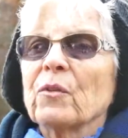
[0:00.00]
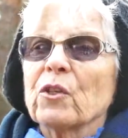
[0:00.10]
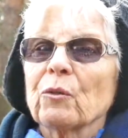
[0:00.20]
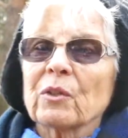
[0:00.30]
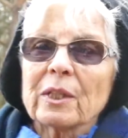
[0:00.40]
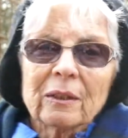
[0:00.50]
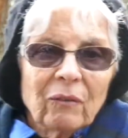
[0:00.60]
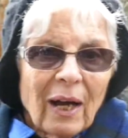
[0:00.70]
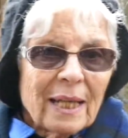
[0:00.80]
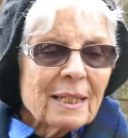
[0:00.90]
she was
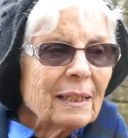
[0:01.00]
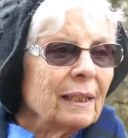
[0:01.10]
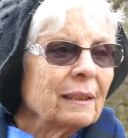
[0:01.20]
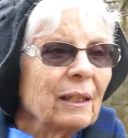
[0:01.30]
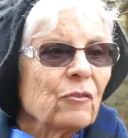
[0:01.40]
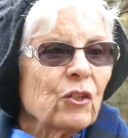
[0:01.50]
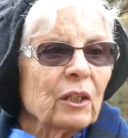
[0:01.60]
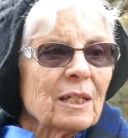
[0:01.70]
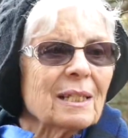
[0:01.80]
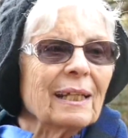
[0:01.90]
advised that if she
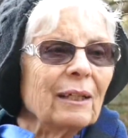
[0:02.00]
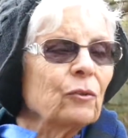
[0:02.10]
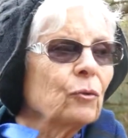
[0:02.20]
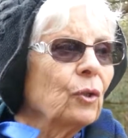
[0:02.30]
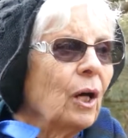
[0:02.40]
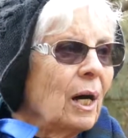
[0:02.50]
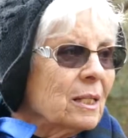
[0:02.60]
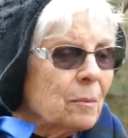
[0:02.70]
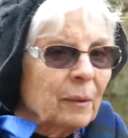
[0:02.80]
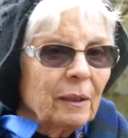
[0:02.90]
doesn't get to the
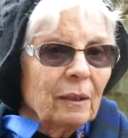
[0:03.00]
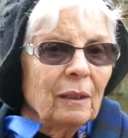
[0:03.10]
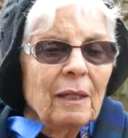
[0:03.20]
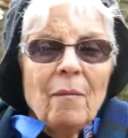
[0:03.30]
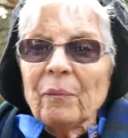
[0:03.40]
hospital,